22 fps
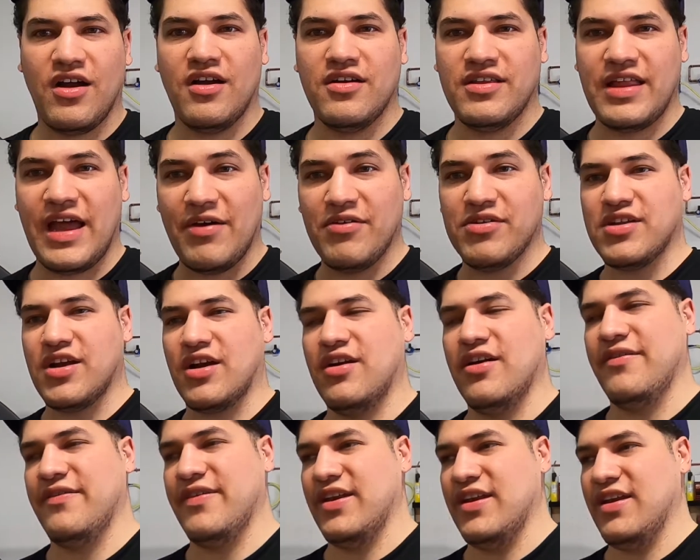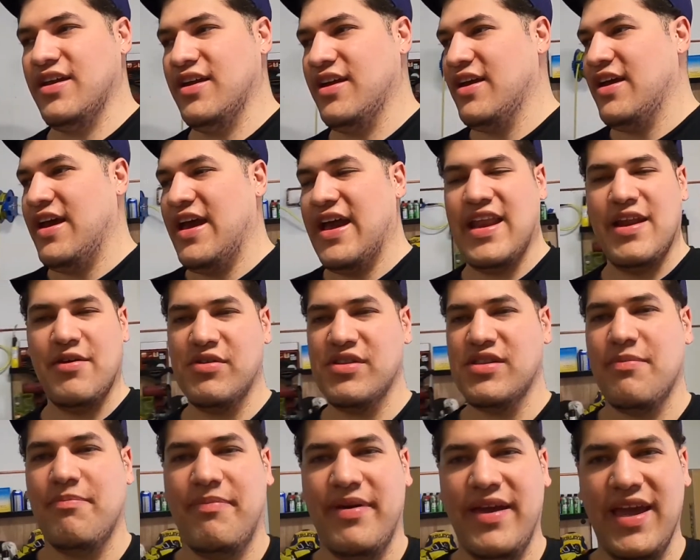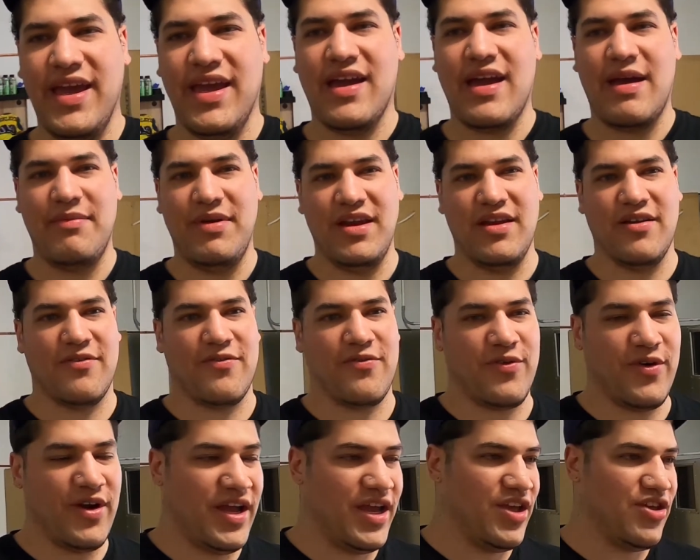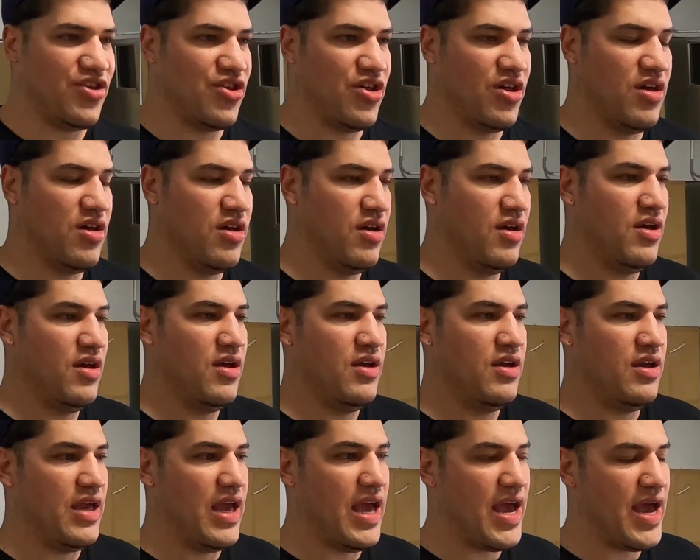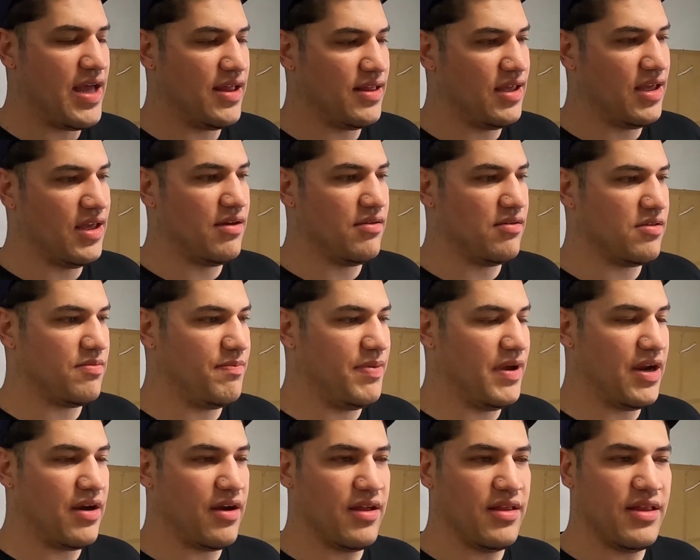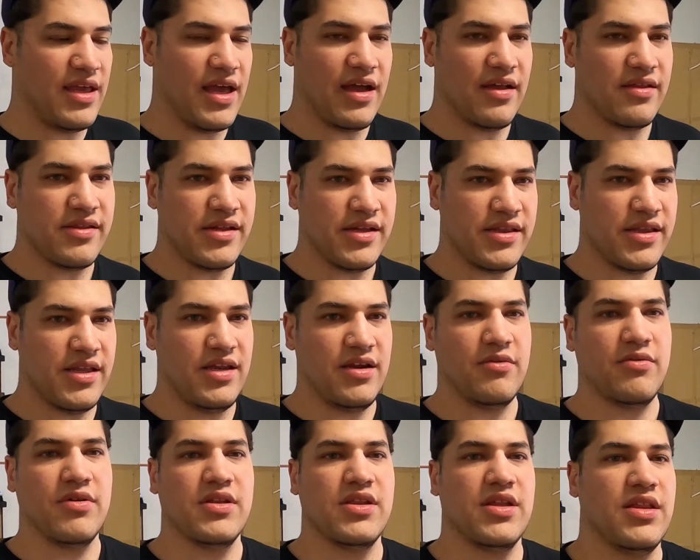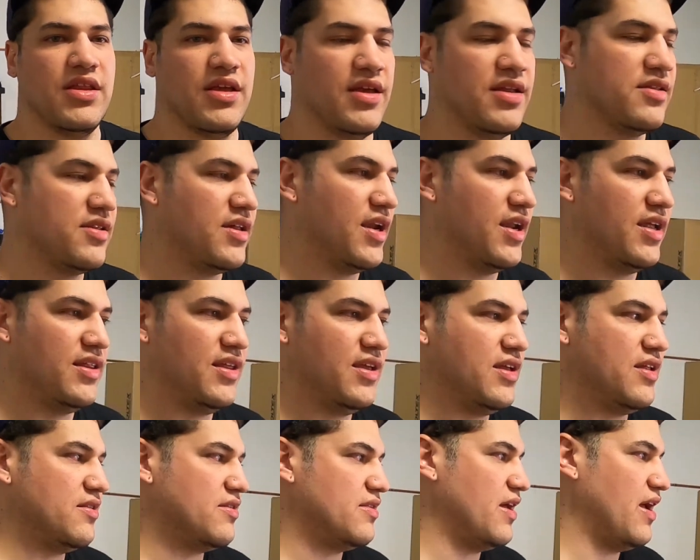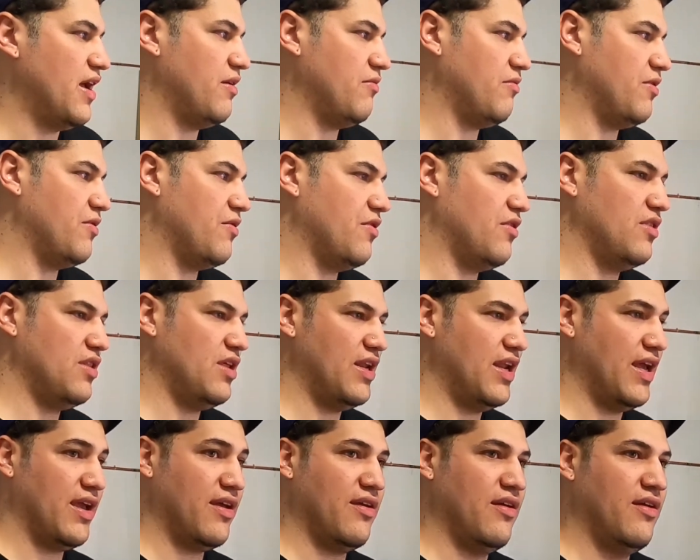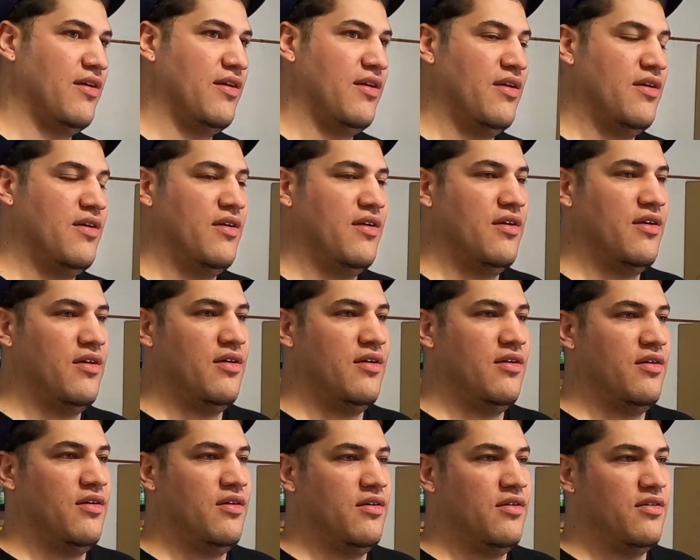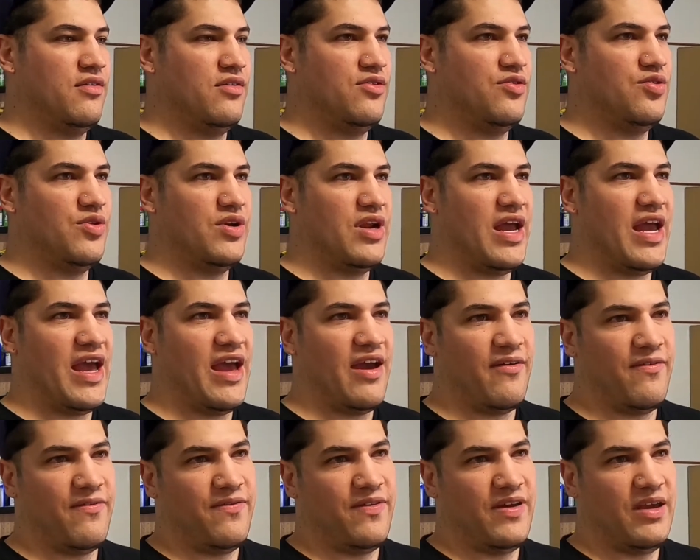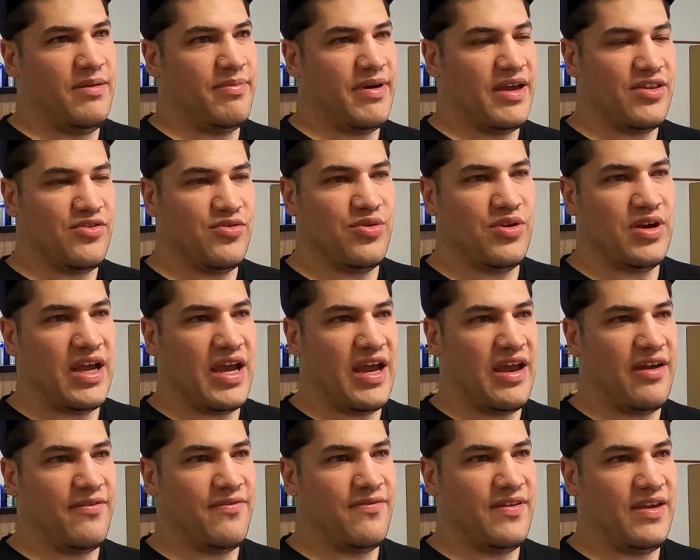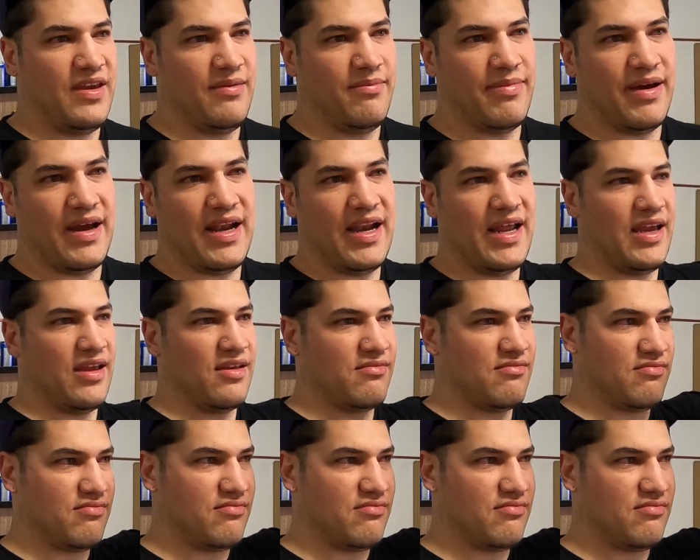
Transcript: That was our oven, and it wasn't big. I mean, a fridge. Yeah, I think it was bigger on the outside than it was on the inside. I think inside we were only like 2.5 feet by 2.5 feet by like